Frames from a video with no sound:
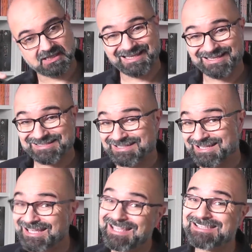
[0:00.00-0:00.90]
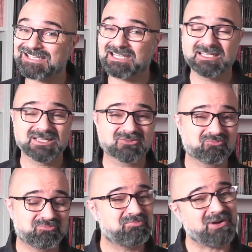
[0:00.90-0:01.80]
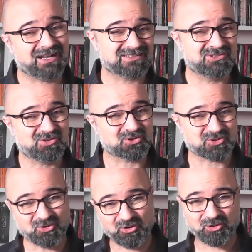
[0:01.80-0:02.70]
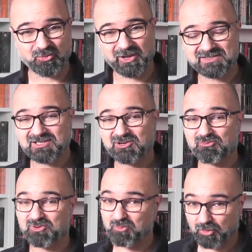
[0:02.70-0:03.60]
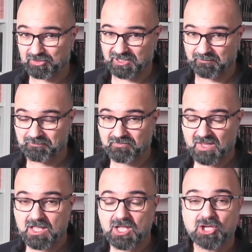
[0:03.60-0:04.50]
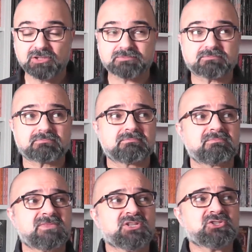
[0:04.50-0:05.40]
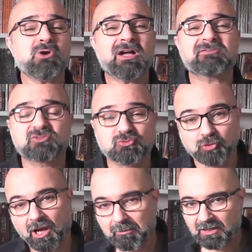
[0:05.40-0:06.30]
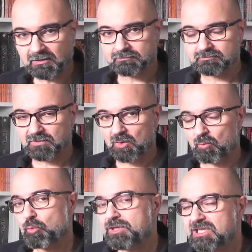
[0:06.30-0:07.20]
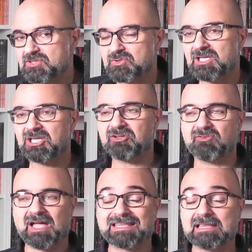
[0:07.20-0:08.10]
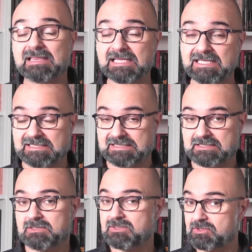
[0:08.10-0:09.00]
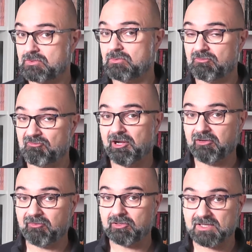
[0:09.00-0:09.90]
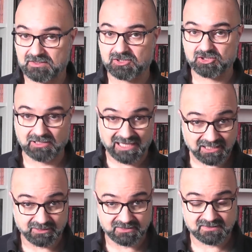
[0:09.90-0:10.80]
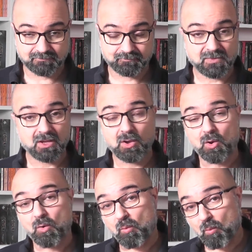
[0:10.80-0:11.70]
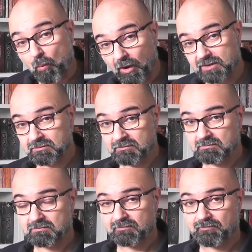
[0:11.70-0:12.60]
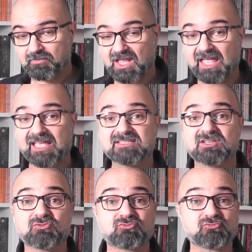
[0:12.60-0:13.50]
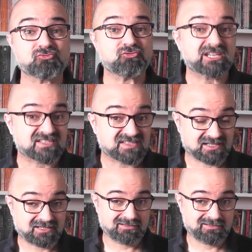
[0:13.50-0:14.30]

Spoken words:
is easy, but not always rewarding. To have drama, we need to have at least two very, very essential elements. One is risk.